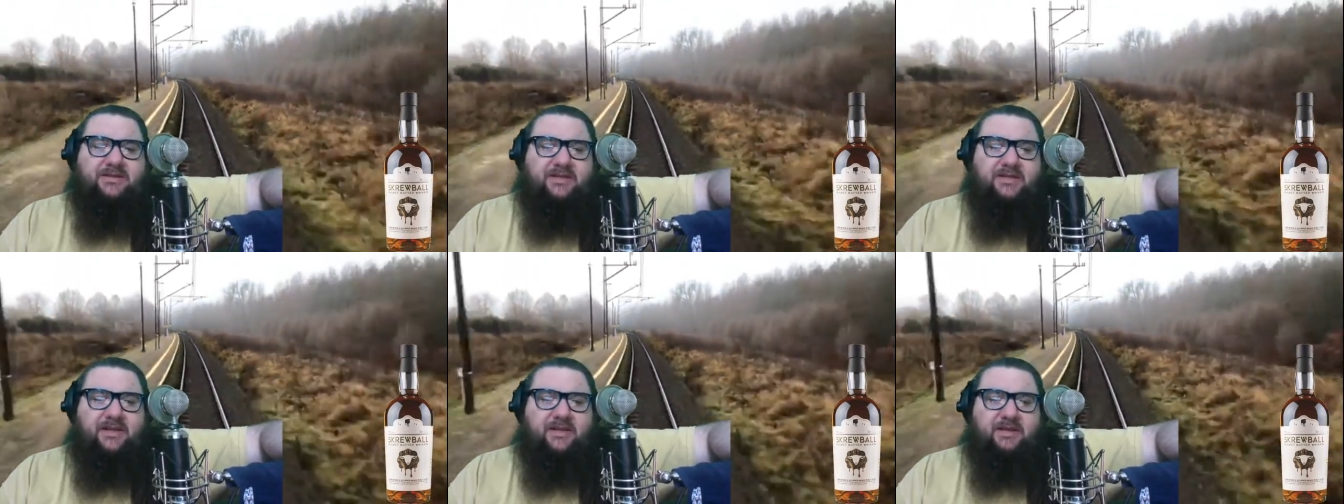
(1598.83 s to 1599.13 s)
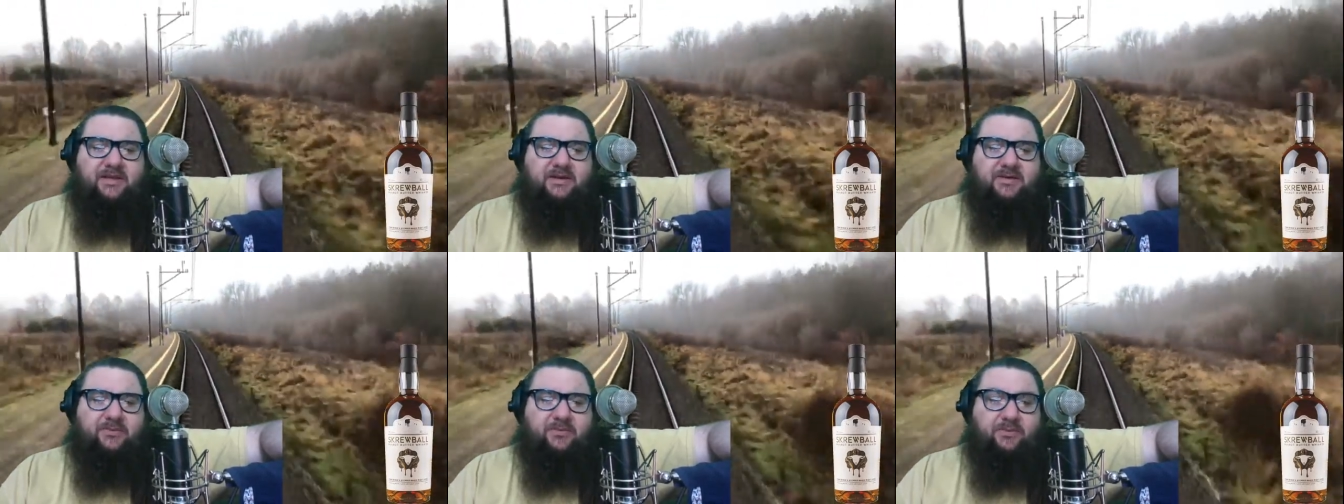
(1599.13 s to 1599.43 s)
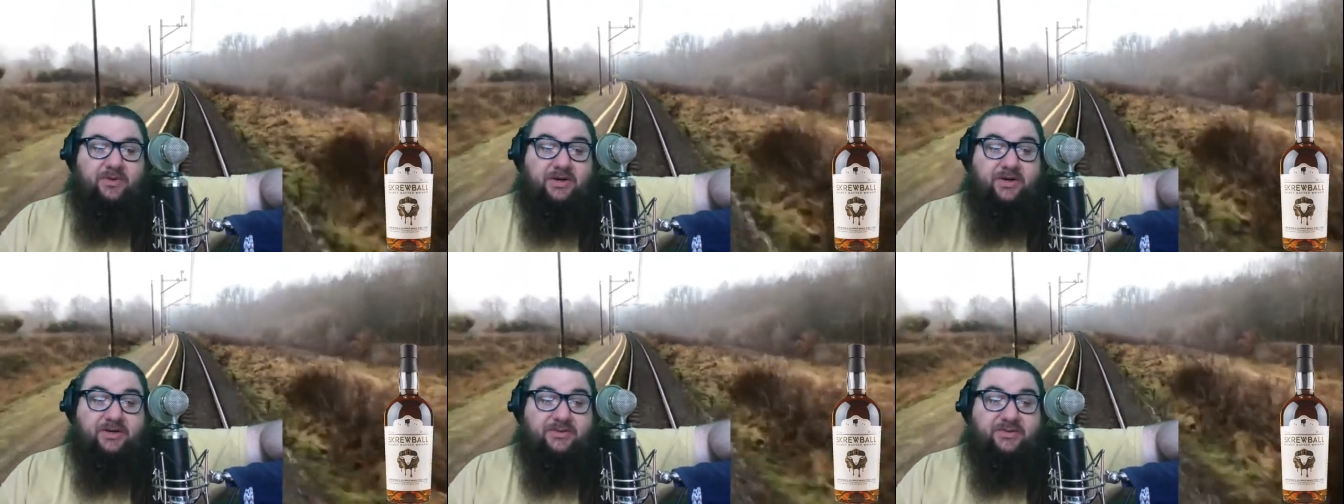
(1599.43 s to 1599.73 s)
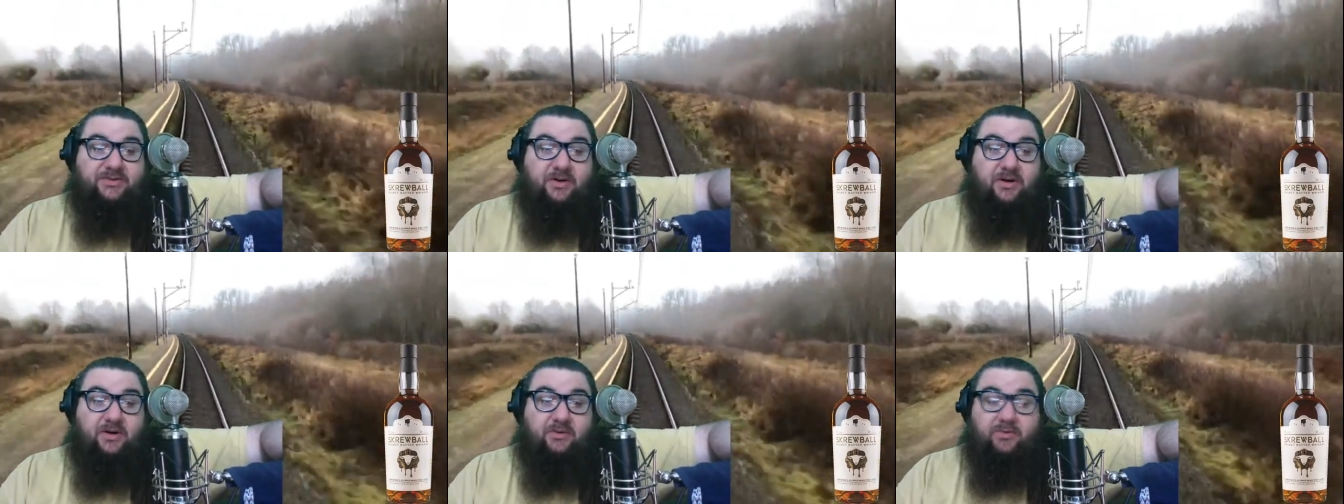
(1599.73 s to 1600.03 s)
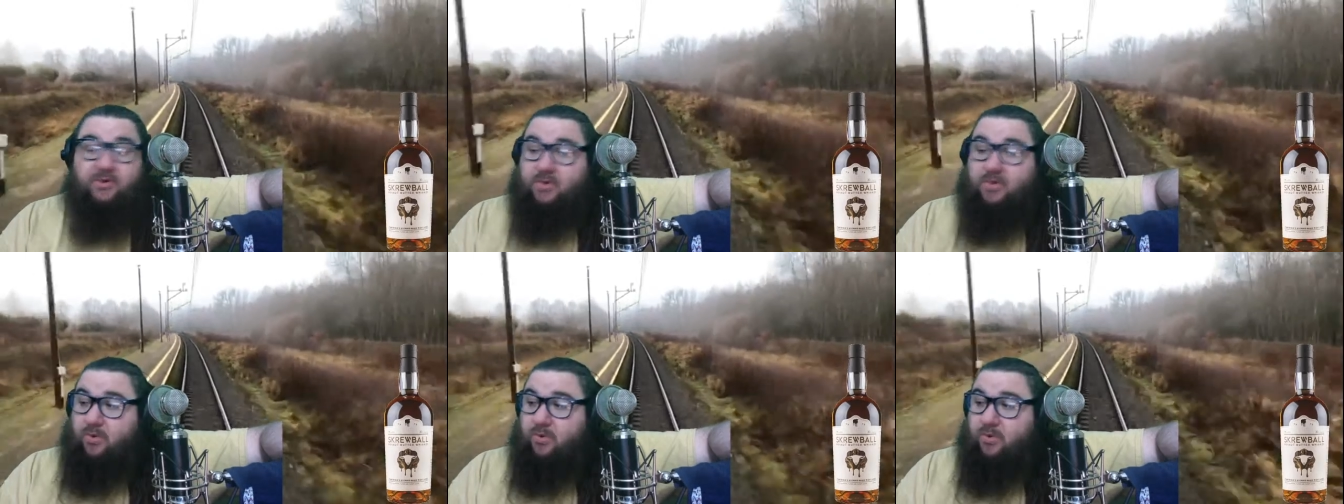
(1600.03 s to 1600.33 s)
and we're going to start
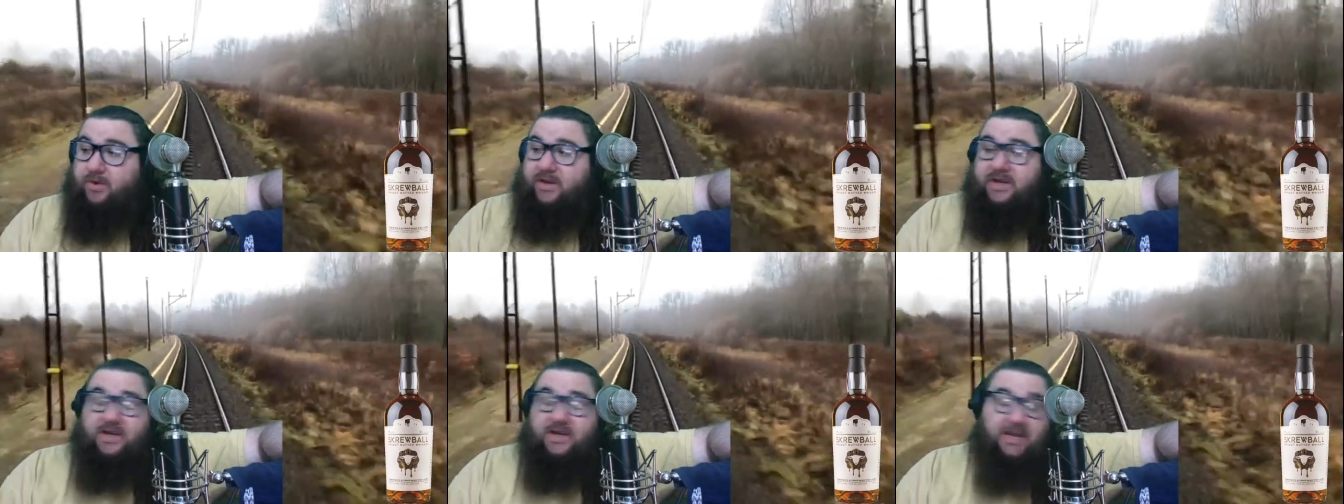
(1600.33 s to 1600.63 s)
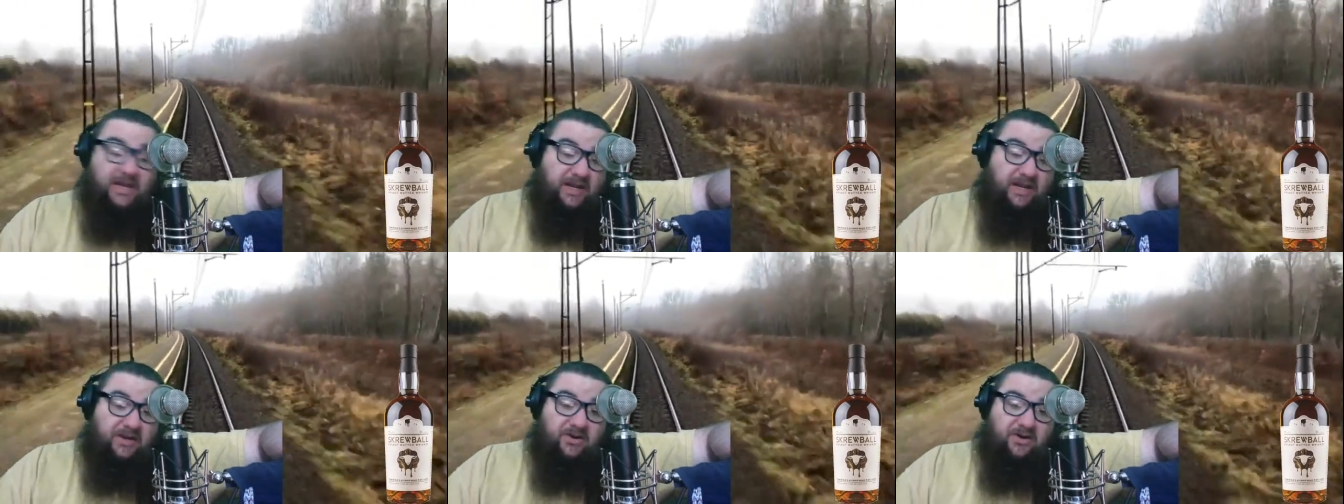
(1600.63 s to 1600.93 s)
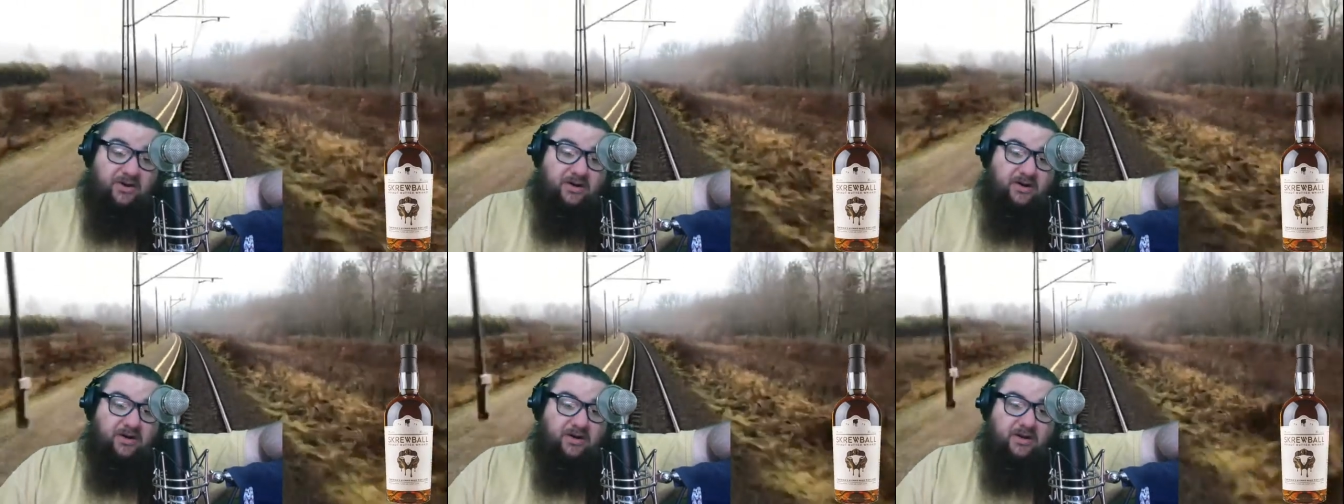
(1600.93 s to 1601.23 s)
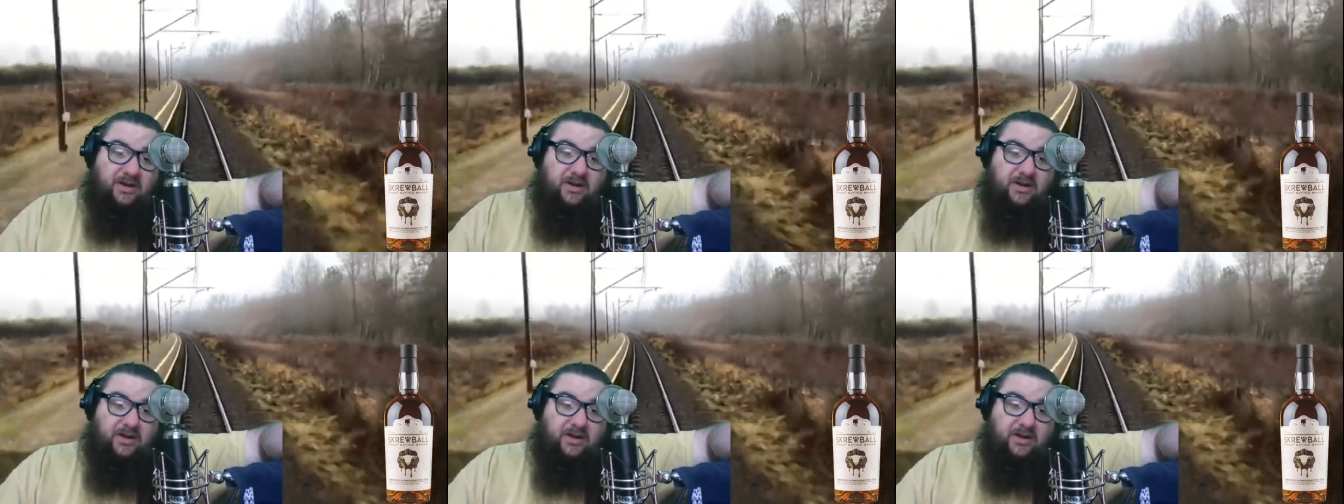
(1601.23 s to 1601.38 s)
recording here